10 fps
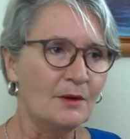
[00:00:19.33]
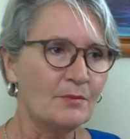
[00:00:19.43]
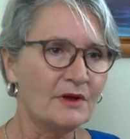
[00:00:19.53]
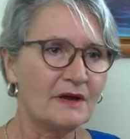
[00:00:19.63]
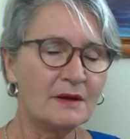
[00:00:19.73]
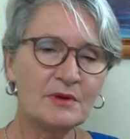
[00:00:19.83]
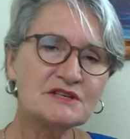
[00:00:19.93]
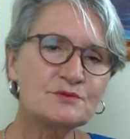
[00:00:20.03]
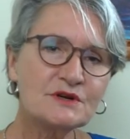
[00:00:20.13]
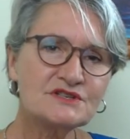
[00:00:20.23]
but I
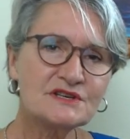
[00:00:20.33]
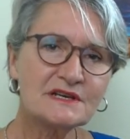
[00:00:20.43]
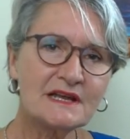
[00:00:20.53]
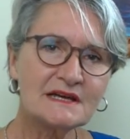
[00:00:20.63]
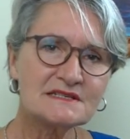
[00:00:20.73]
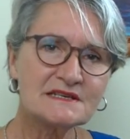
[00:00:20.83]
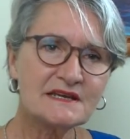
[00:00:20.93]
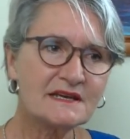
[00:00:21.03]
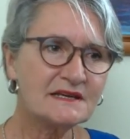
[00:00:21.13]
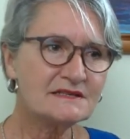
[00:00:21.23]
bench watched it last
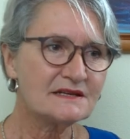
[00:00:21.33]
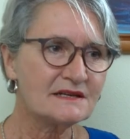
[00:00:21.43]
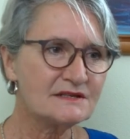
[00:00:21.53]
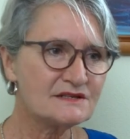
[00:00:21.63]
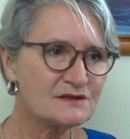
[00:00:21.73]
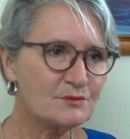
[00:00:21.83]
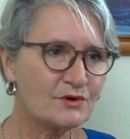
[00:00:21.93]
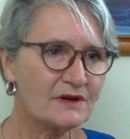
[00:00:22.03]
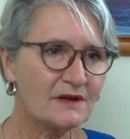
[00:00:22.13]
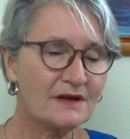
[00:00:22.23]
night and this
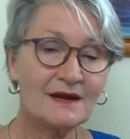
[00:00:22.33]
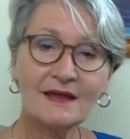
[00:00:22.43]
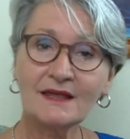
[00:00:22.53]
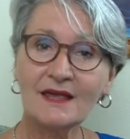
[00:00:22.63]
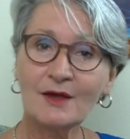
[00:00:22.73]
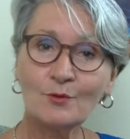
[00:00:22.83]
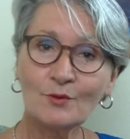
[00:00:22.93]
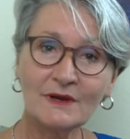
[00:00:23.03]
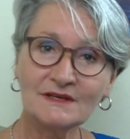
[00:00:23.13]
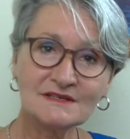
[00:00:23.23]
morning, and I can't
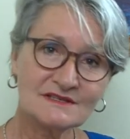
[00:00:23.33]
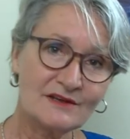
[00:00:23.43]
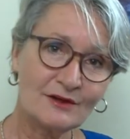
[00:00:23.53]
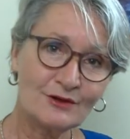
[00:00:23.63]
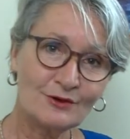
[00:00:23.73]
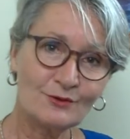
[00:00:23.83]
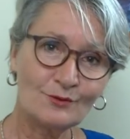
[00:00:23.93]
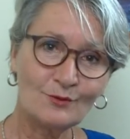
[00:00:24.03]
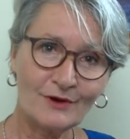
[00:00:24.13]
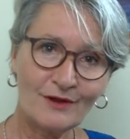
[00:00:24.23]
wait to tell you
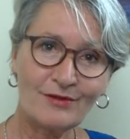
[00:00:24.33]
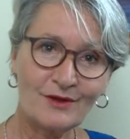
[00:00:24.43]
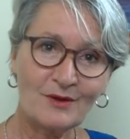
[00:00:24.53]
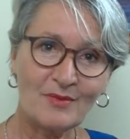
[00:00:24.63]
what I think